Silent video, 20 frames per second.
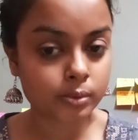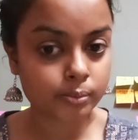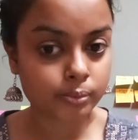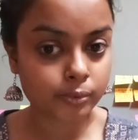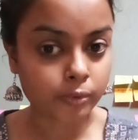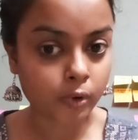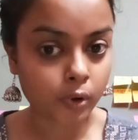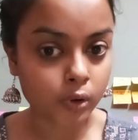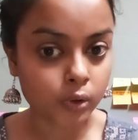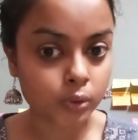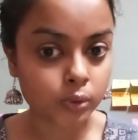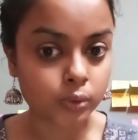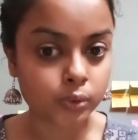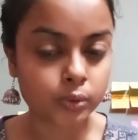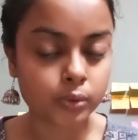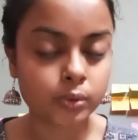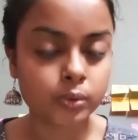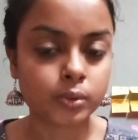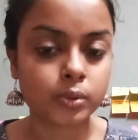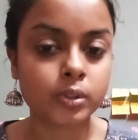
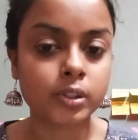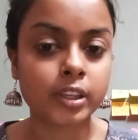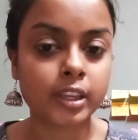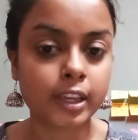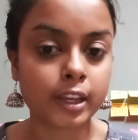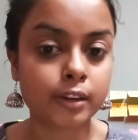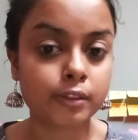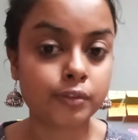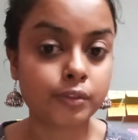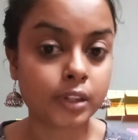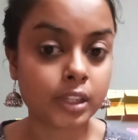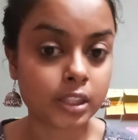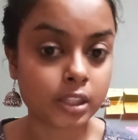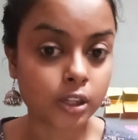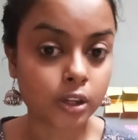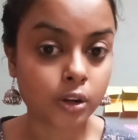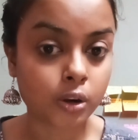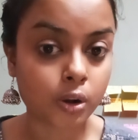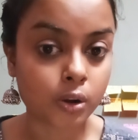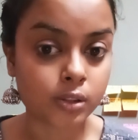follow carefully the
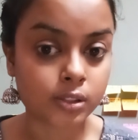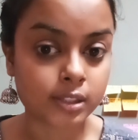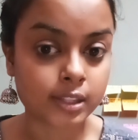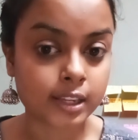clause,